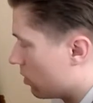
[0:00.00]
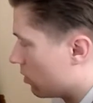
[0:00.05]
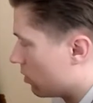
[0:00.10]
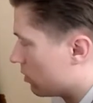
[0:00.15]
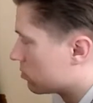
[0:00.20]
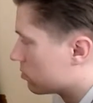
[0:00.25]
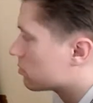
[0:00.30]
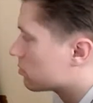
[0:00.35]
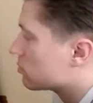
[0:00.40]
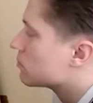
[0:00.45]
uh,
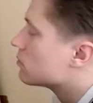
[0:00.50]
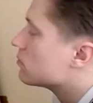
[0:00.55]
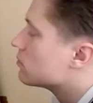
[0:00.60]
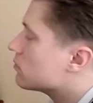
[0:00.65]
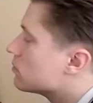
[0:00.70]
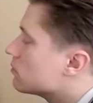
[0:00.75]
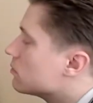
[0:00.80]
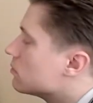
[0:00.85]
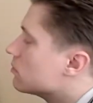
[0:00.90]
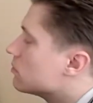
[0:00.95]
happens, if
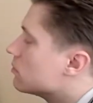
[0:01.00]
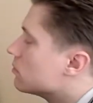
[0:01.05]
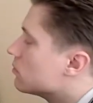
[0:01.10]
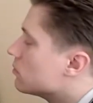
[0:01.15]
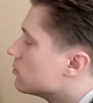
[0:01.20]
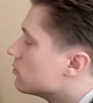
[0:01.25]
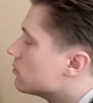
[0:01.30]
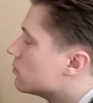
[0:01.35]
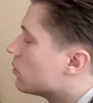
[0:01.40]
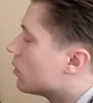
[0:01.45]
there's something
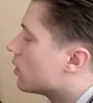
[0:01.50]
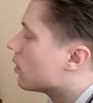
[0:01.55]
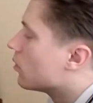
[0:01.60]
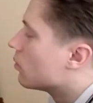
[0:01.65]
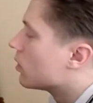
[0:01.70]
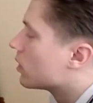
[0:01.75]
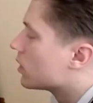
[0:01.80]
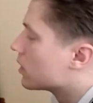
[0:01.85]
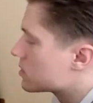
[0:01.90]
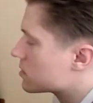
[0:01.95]
that uh,
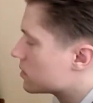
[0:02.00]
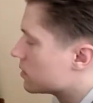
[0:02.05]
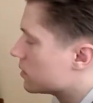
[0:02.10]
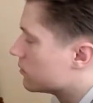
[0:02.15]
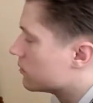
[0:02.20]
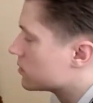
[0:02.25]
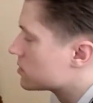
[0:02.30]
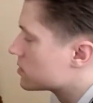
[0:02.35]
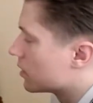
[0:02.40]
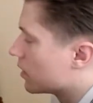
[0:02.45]
what, what is the
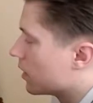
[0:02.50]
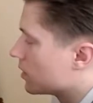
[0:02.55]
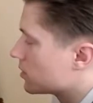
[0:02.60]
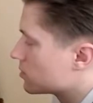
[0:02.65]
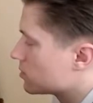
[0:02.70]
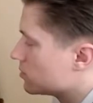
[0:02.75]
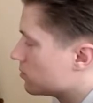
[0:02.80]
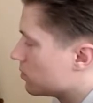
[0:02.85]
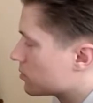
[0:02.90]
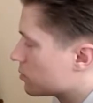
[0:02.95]

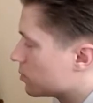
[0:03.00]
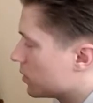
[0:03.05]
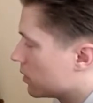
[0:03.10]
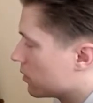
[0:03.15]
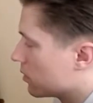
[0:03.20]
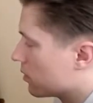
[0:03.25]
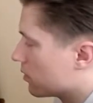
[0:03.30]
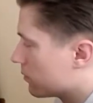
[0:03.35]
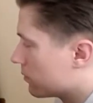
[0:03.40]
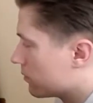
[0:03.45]
investigation you were
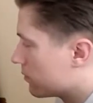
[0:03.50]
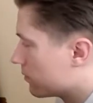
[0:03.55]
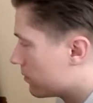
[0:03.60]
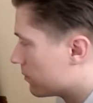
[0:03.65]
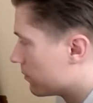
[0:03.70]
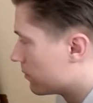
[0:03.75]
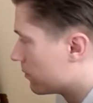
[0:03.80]
speaking so, of?